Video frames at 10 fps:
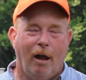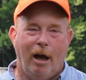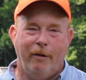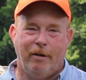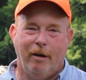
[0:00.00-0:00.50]

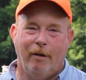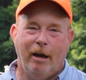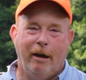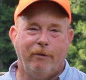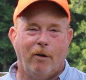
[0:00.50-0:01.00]
life and never
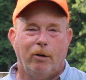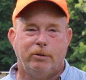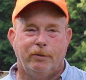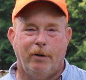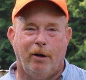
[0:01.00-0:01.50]
have
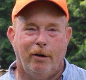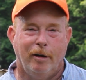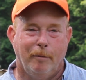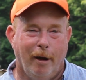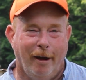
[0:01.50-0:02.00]
crossed the ferry.
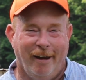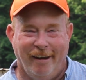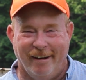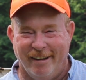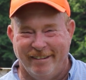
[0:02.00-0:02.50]
You know,
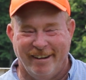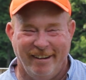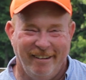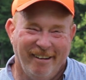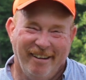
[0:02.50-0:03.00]

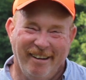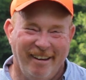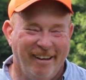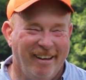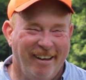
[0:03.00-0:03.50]
so
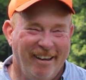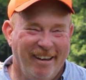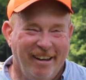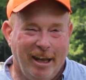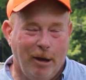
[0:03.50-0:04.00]

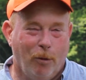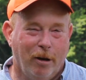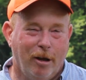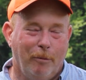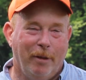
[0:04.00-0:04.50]
they
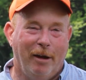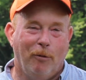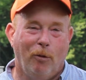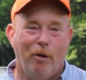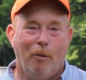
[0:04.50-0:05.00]
want to come
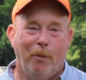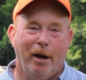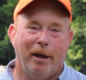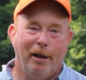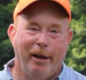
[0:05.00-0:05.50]
down, want a
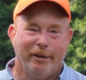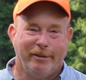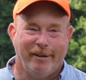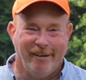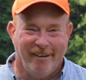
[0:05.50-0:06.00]
bucket list,